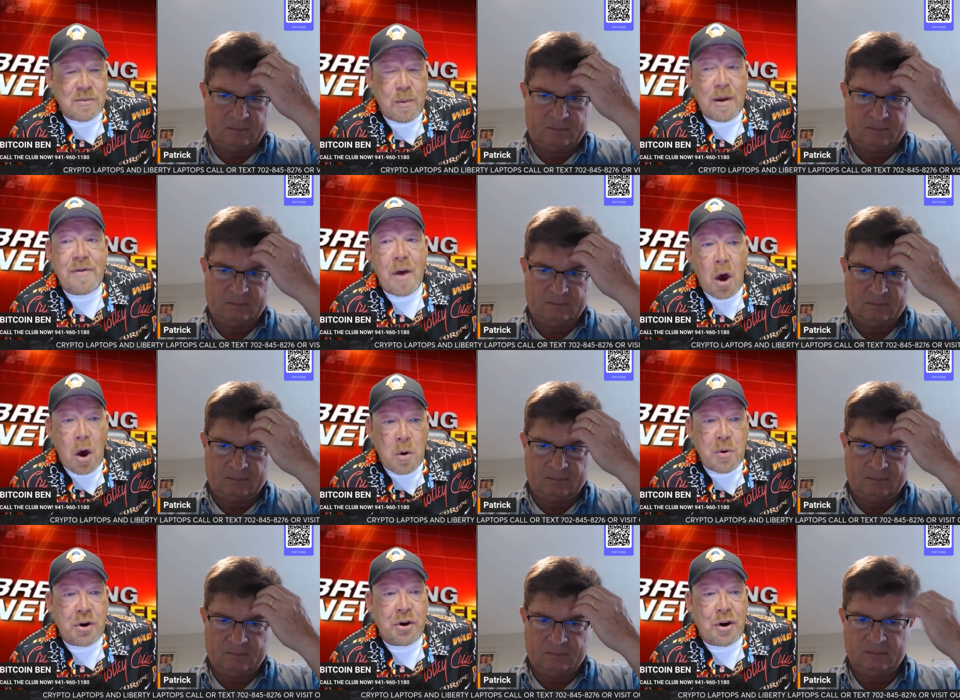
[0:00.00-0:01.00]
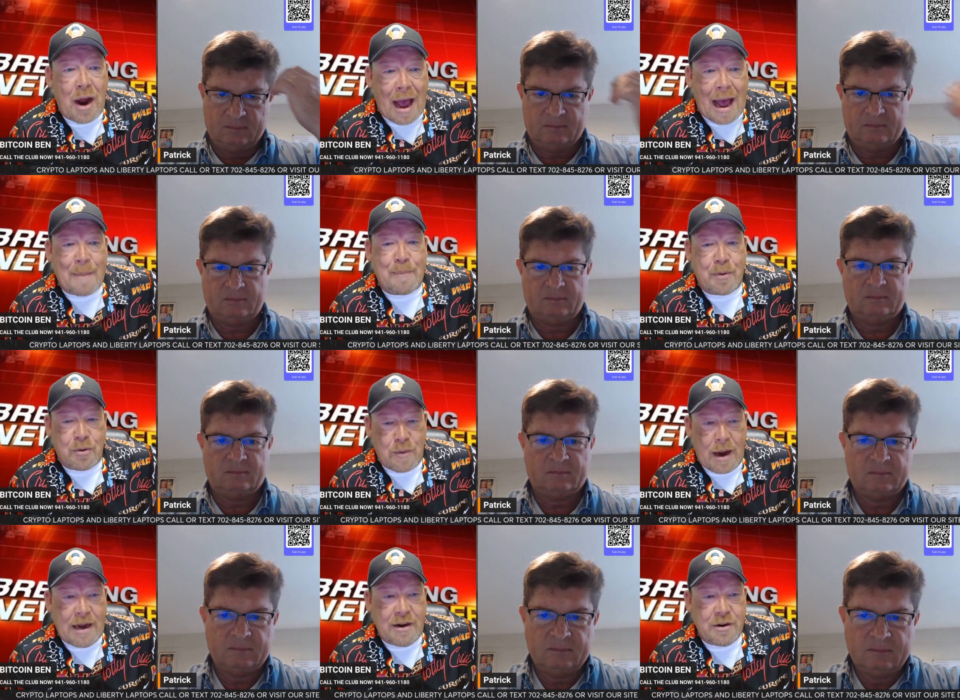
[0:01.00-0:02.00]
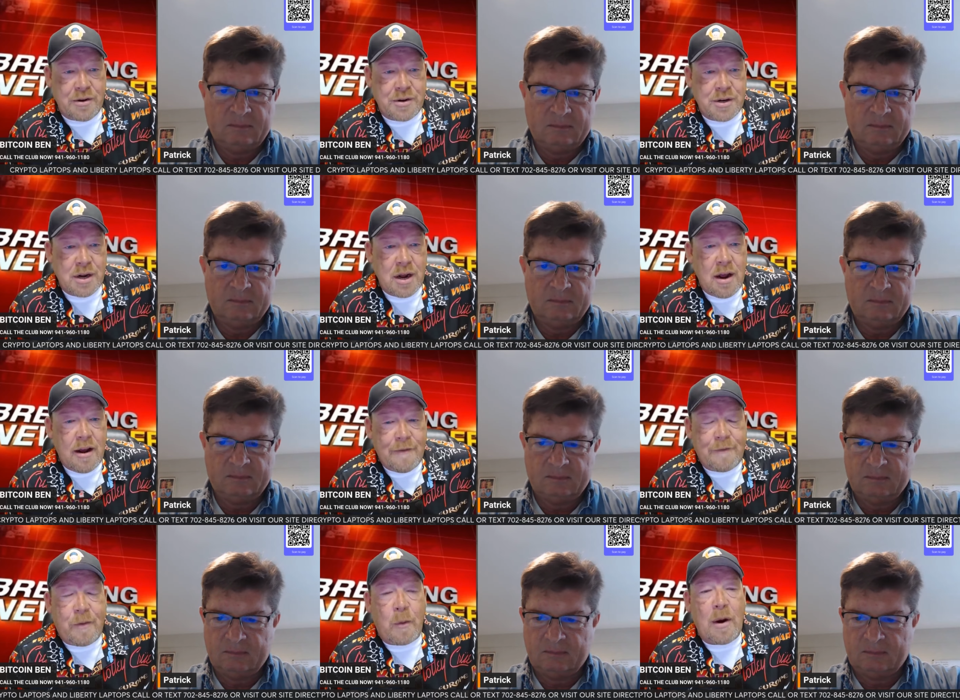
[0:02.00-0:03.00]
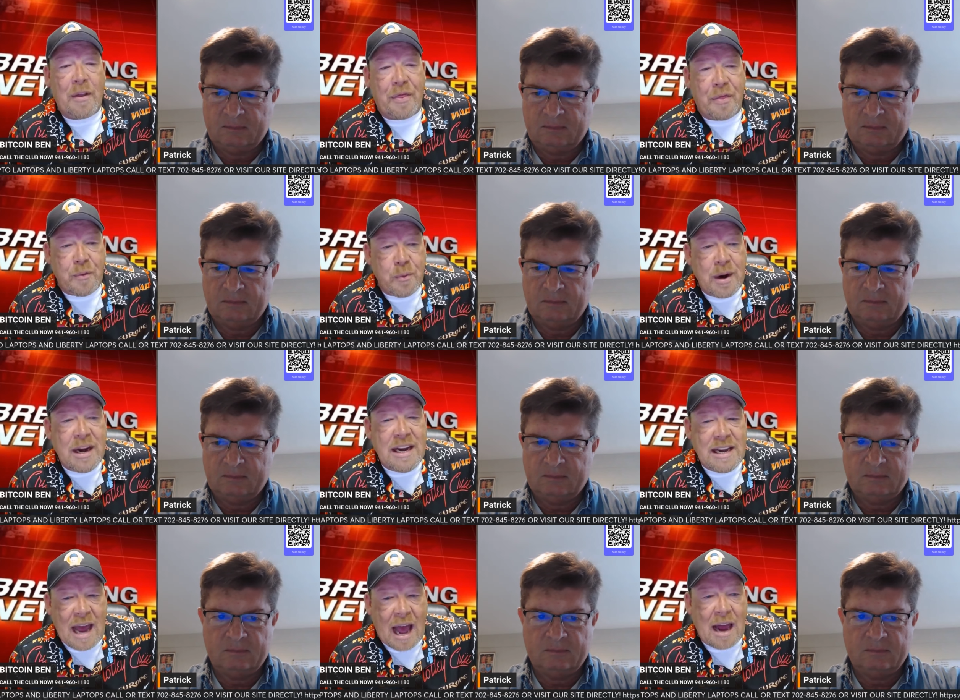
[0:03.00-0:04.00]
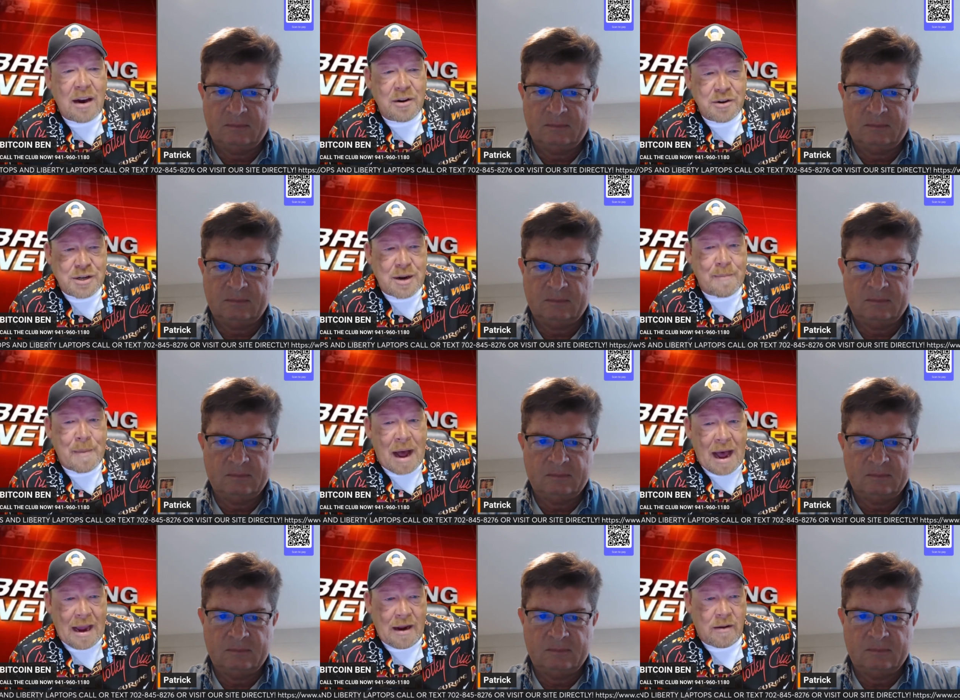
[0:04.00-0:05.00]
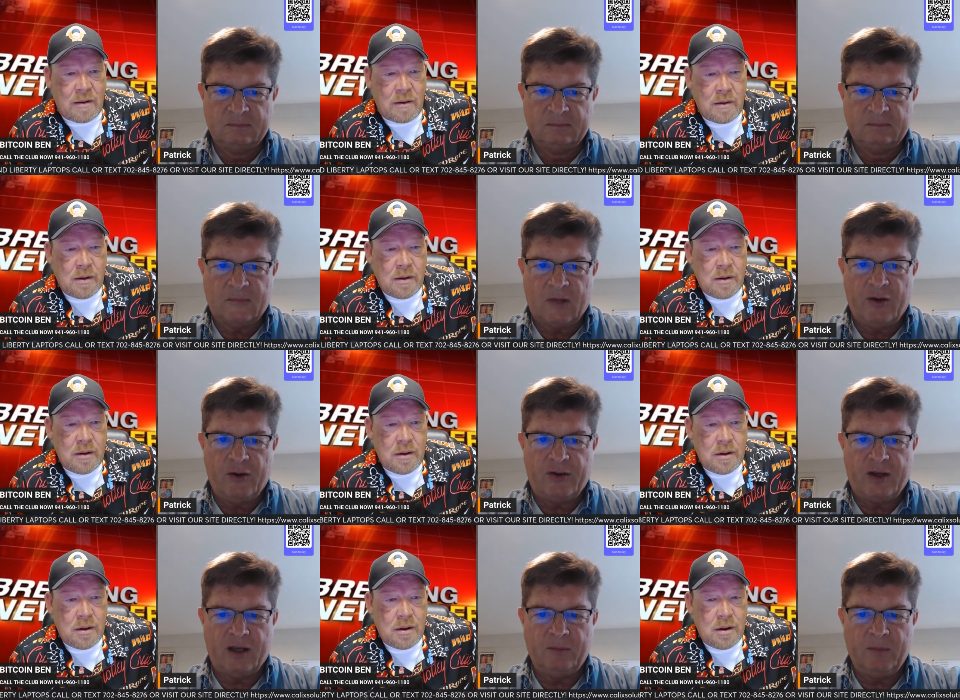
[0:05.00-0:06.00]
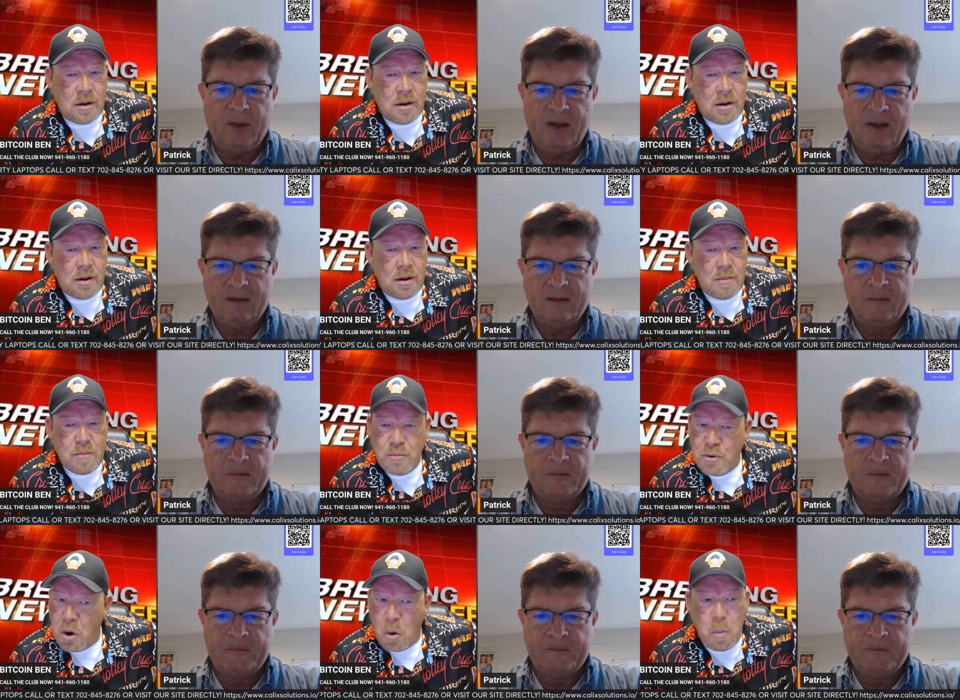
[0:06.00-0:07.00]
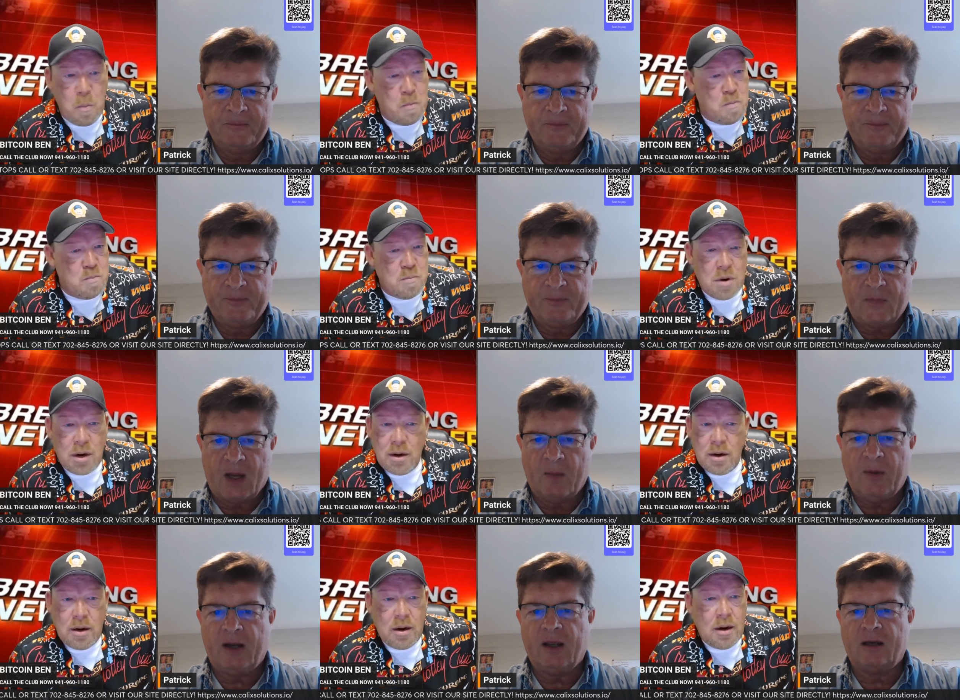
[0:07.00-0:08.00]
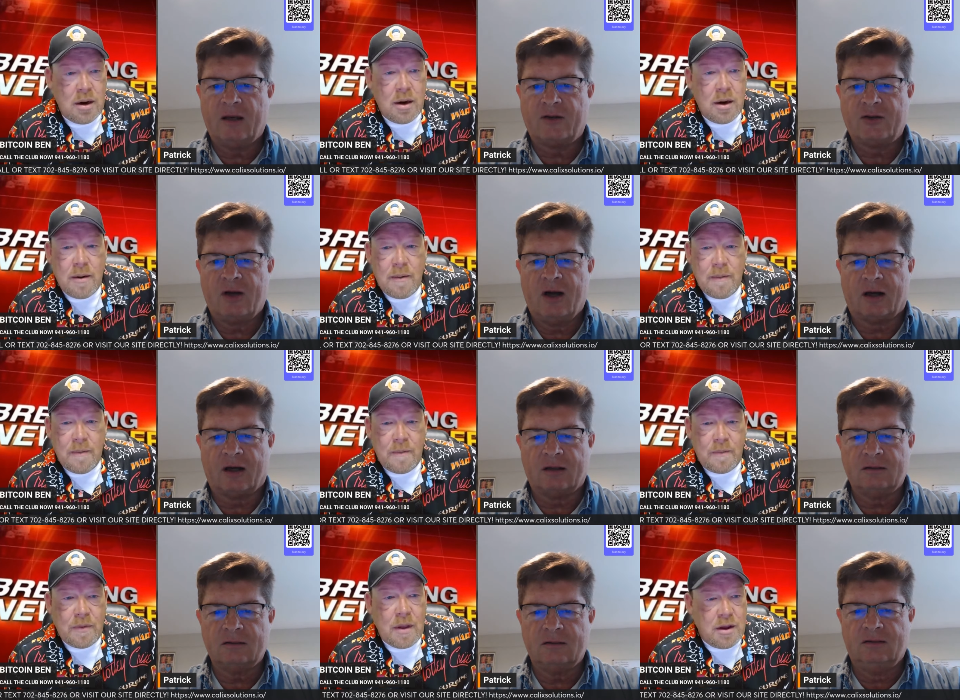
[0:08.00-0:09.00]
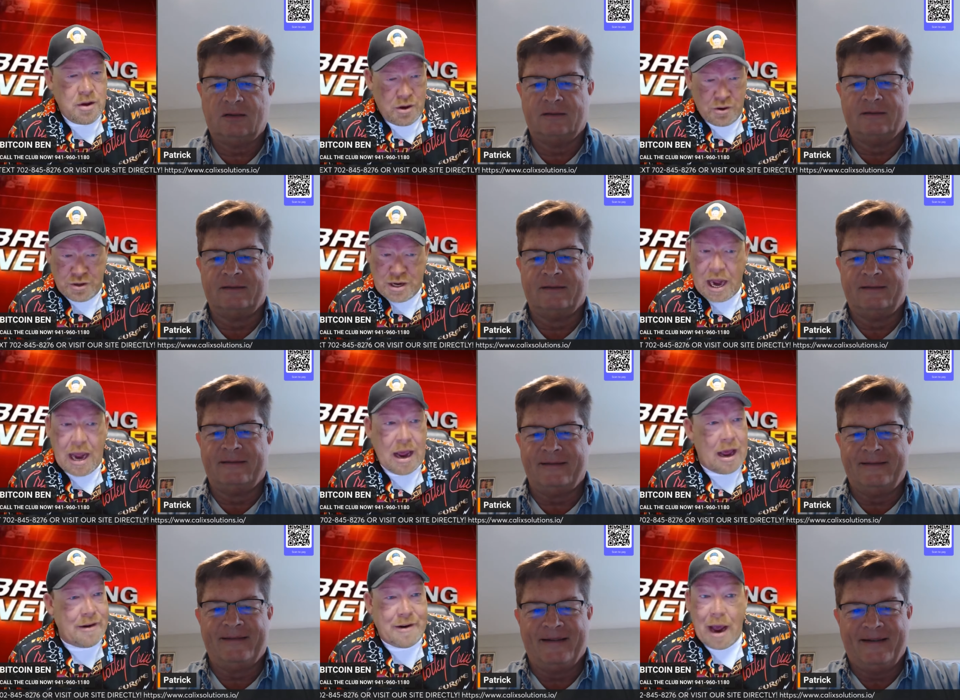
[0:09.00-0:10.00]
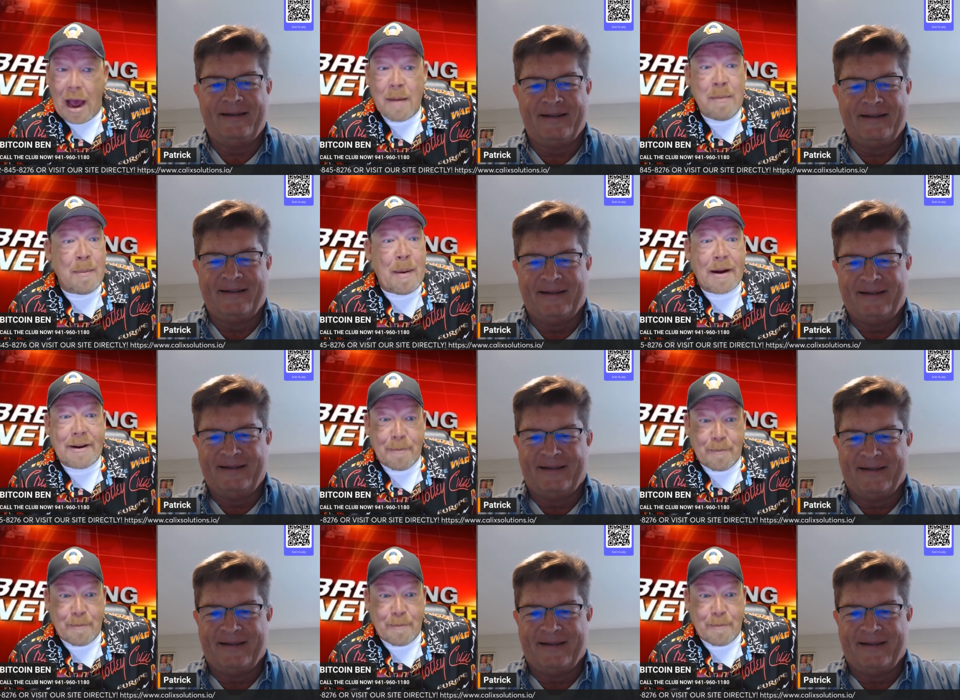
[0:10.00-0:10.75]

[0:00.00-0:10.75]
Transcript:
Speaker 1: with owner operators for $3 a mile.
Speaker 2: Are you kidding me? Nope. I might get in a truck.
Speaker 1: You're dead. I'm about to